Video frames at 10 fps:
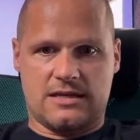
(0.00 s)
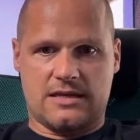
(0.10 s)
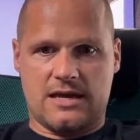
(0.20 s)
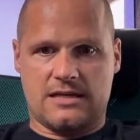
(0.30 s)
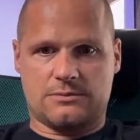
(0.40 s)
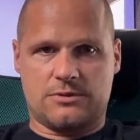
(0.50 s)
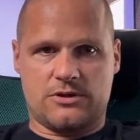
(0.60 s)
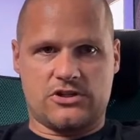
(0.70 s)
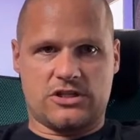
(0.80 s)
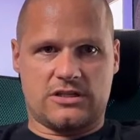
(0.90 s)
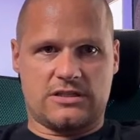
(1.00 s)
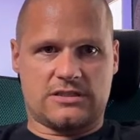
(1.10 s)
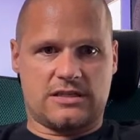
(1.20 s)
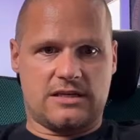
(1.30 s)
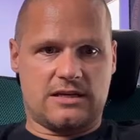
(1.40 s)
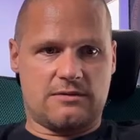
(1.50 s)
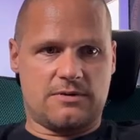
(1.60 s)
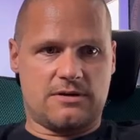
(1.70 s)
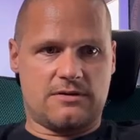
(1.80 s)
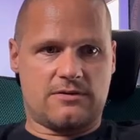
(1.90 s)
Yes, we're reaching this key
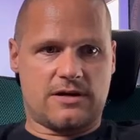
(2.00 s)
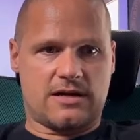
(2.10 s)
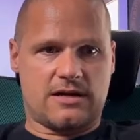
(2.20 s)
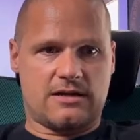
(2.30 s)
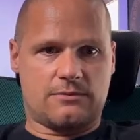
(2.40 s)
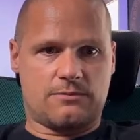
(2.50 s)
level, right?